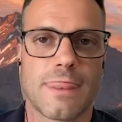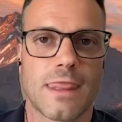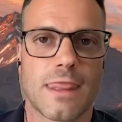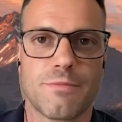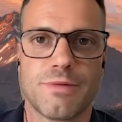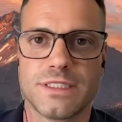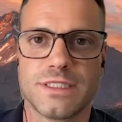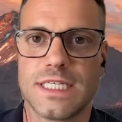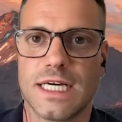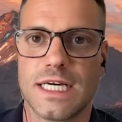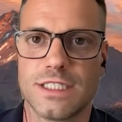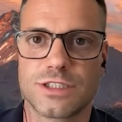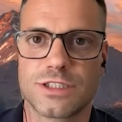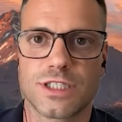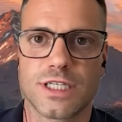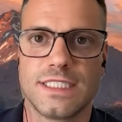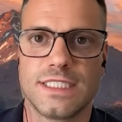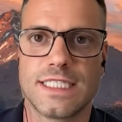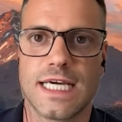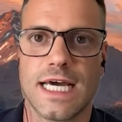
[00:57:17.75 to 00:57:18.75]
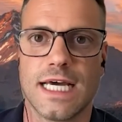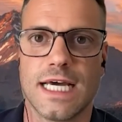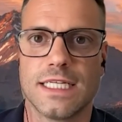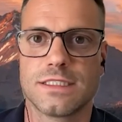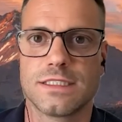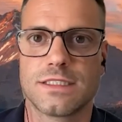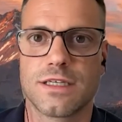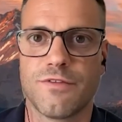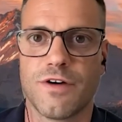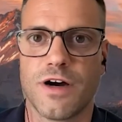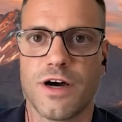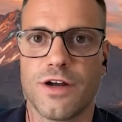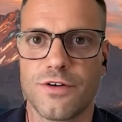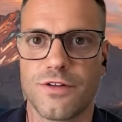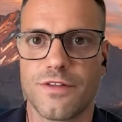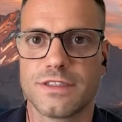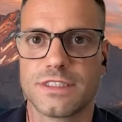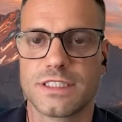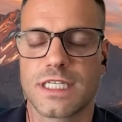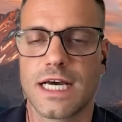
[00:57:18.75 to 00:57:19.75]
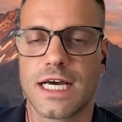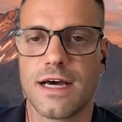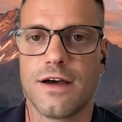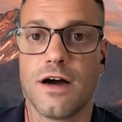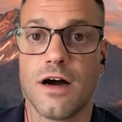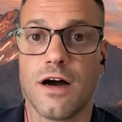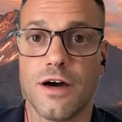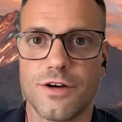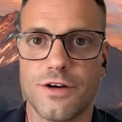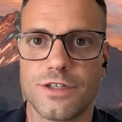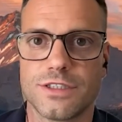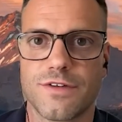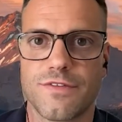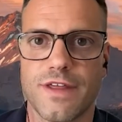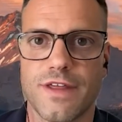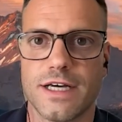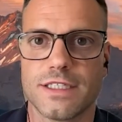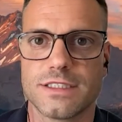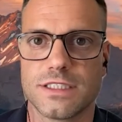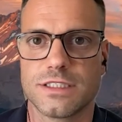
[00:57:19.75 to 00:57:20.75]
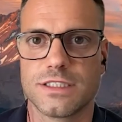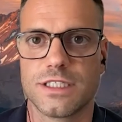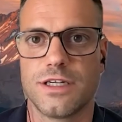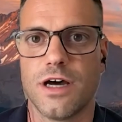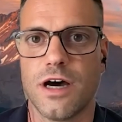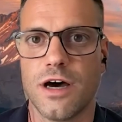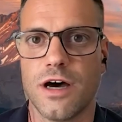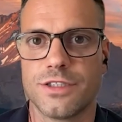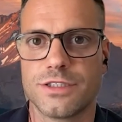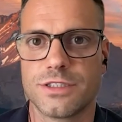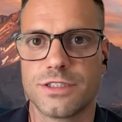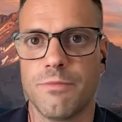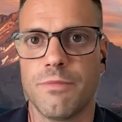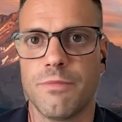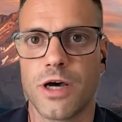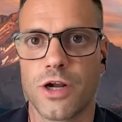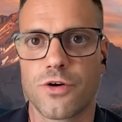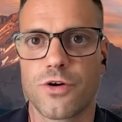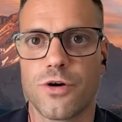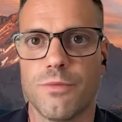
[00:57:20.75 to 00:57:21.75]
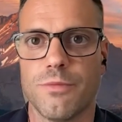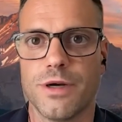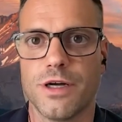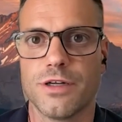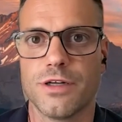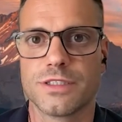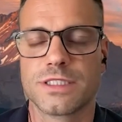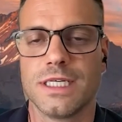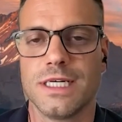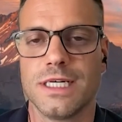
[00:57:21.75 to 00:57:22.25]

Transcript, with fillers: potentially tens of hundreds of hundreds of thousands of dollars on medical bills.